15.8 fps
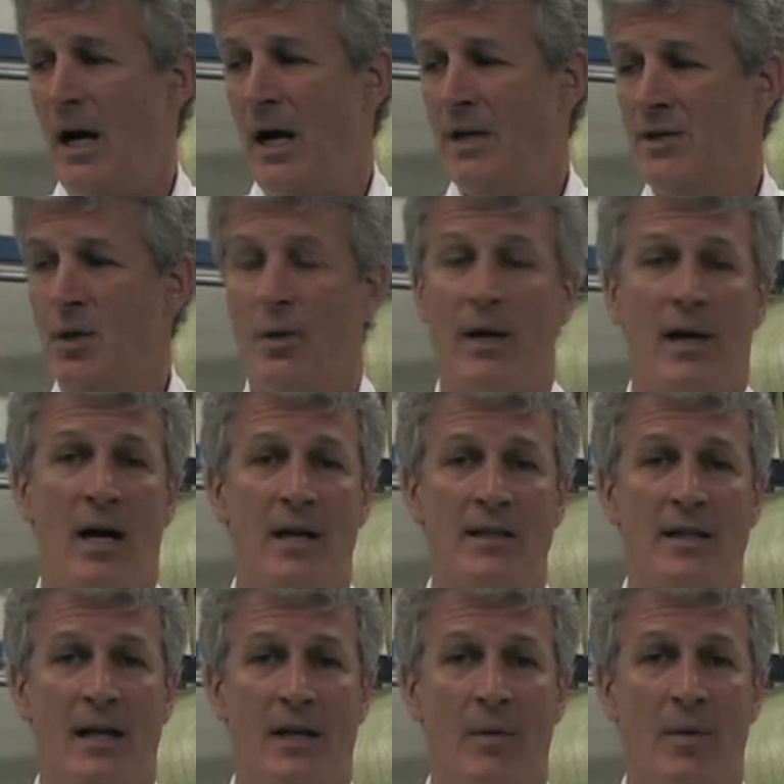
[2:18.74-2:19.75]
So he
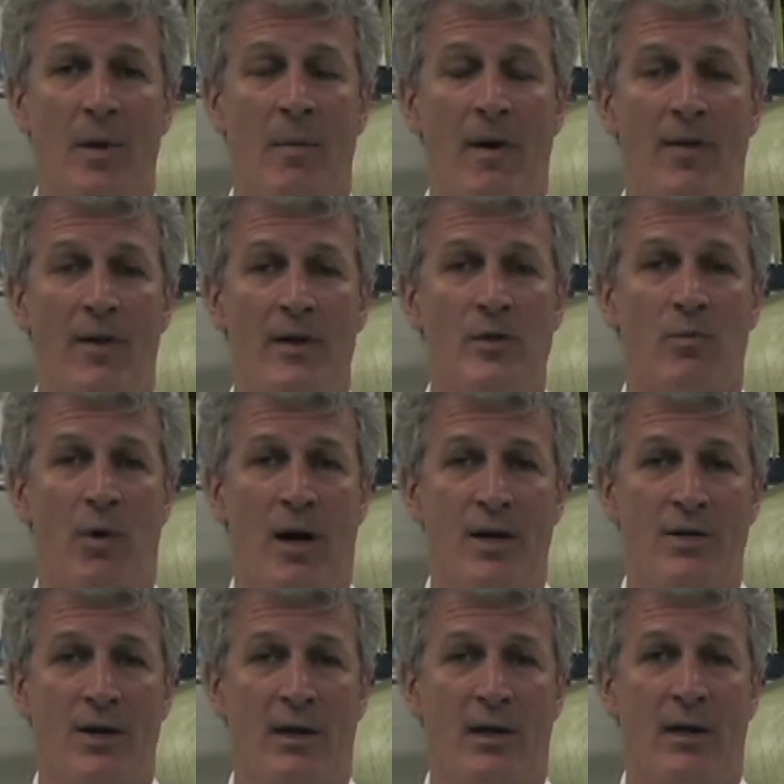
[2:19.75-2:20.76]
contacted me about this
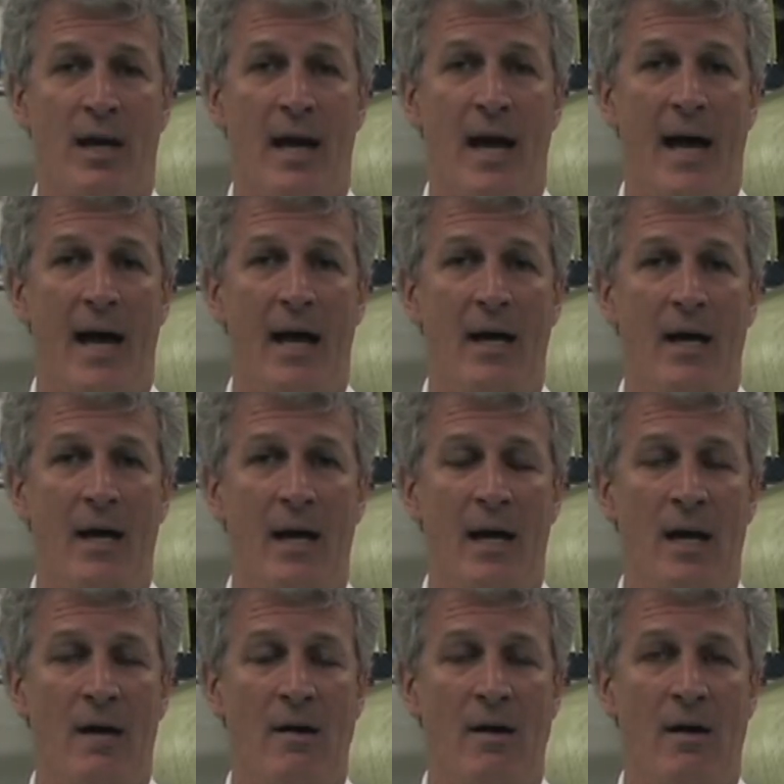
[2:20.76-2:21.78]
project. They had
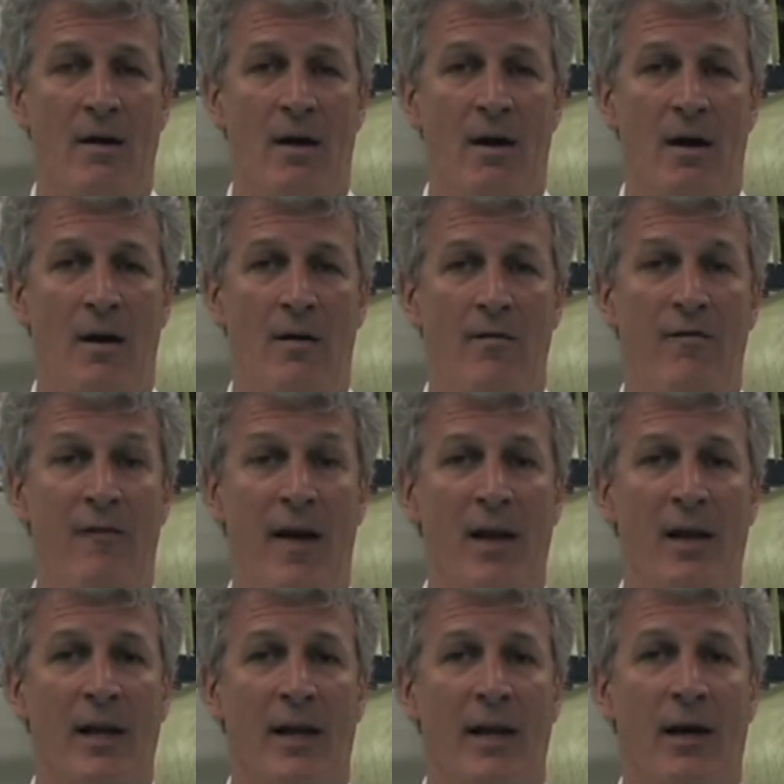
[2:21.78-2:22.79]
a
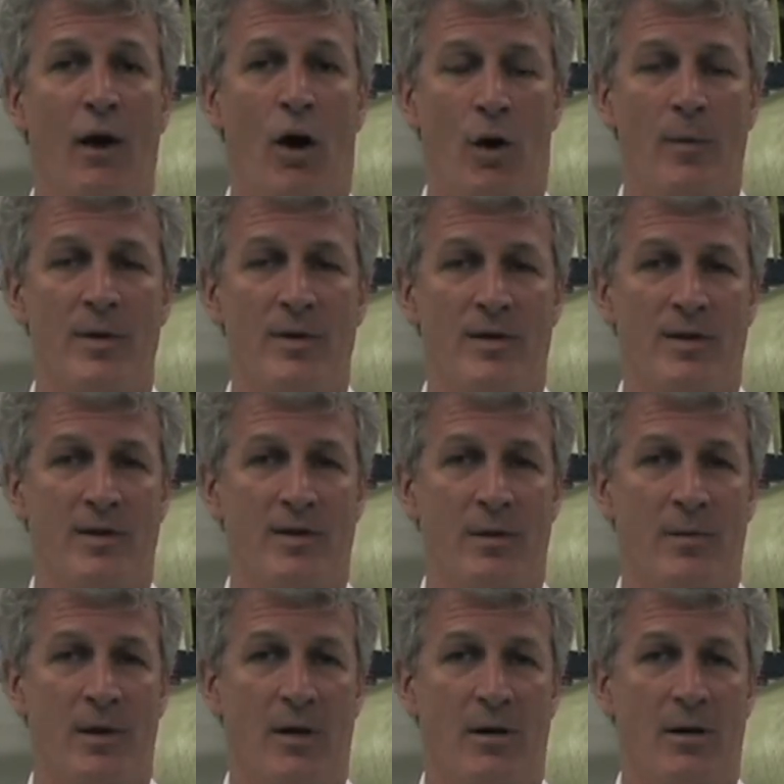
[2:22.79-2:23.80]
failing carbon
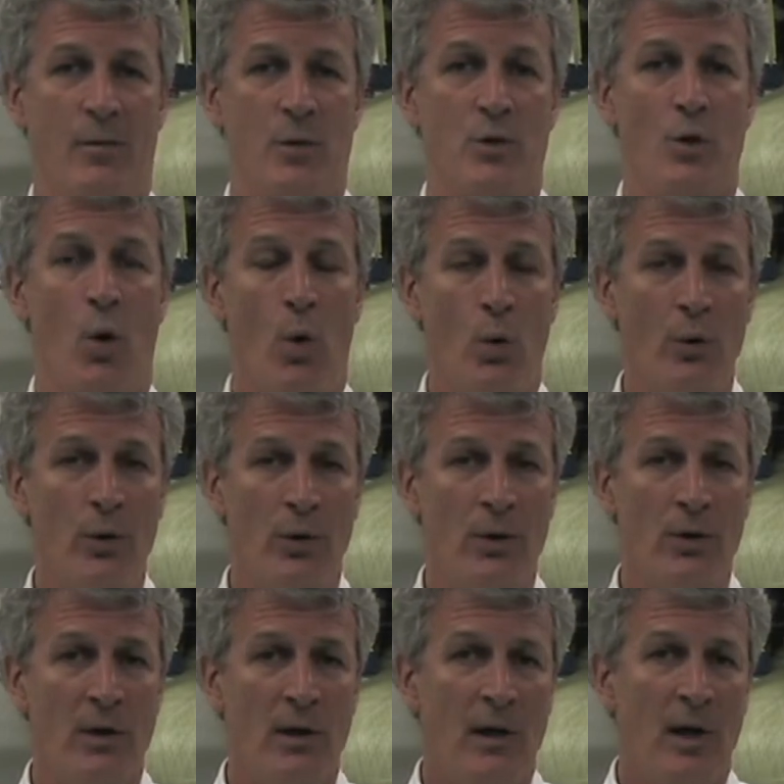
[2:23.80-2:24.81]
system here. It was
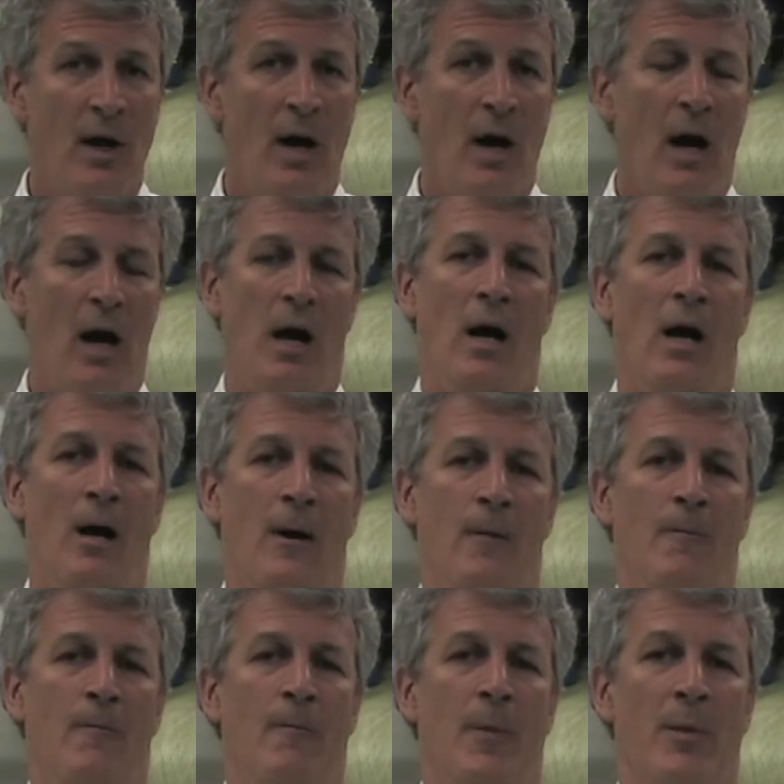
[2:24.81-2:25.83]
older.
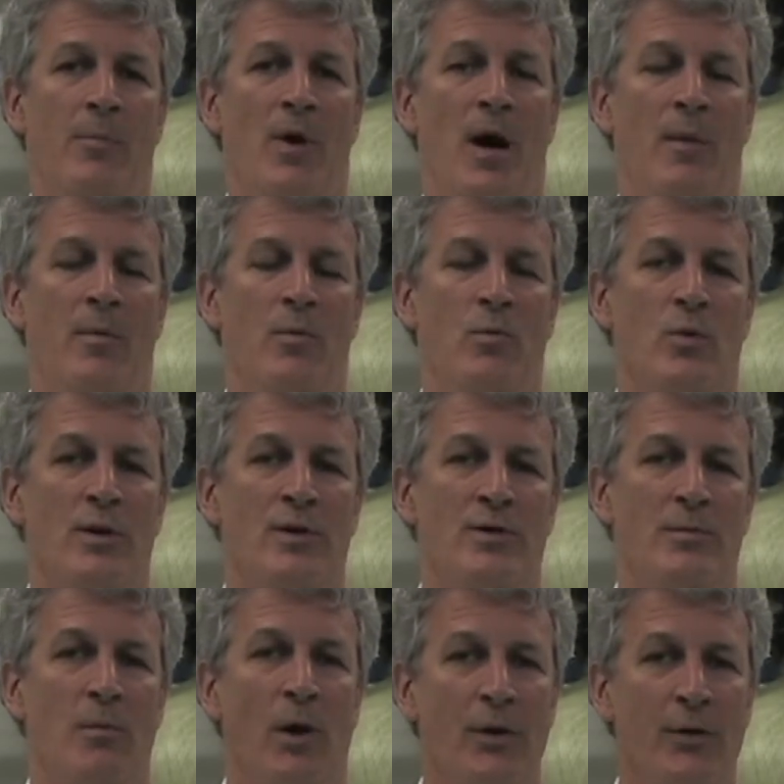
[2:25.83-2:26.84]
The problem
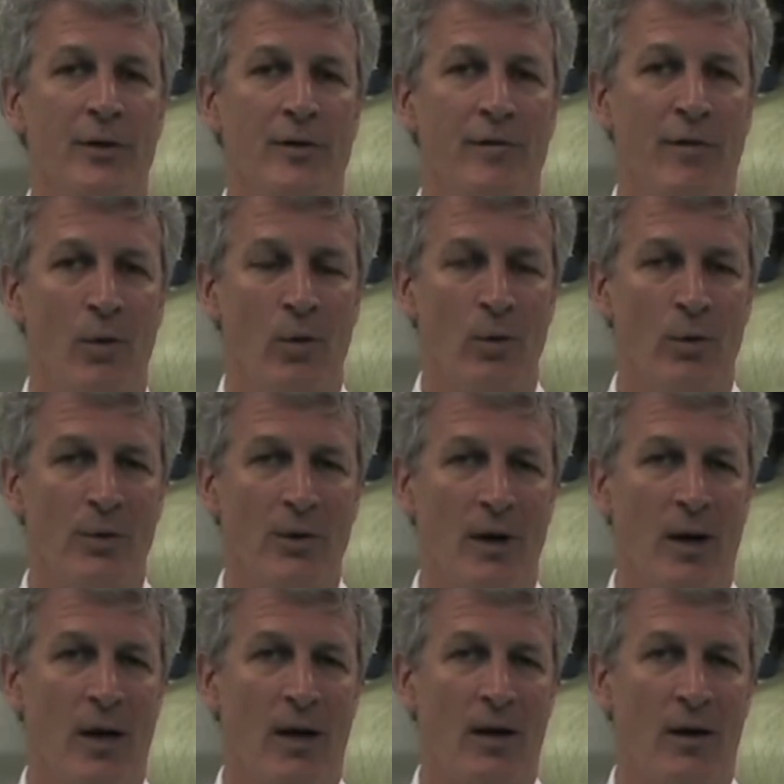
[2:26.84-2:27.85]
was multifold.
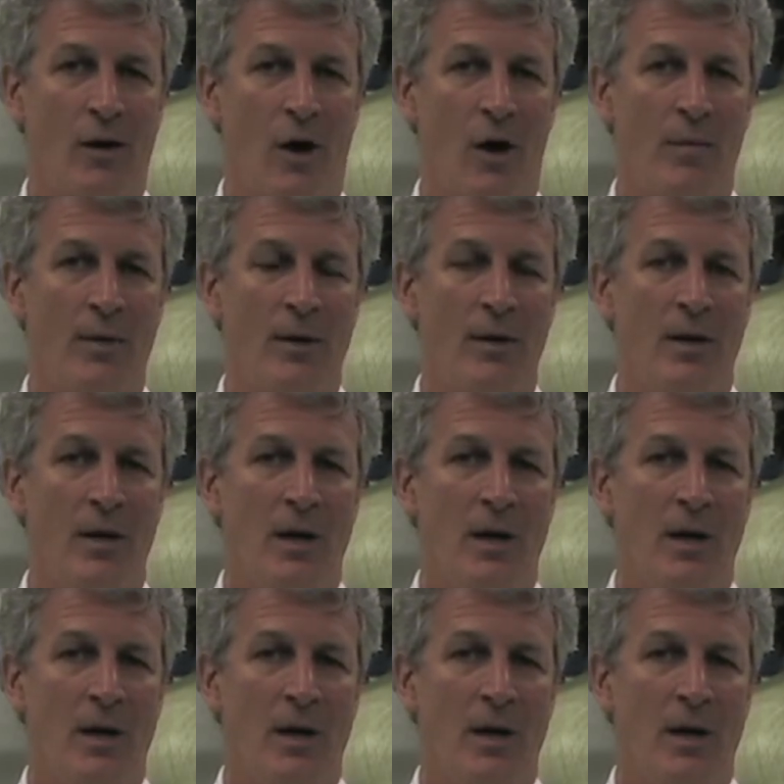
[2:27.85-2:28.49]
Carbon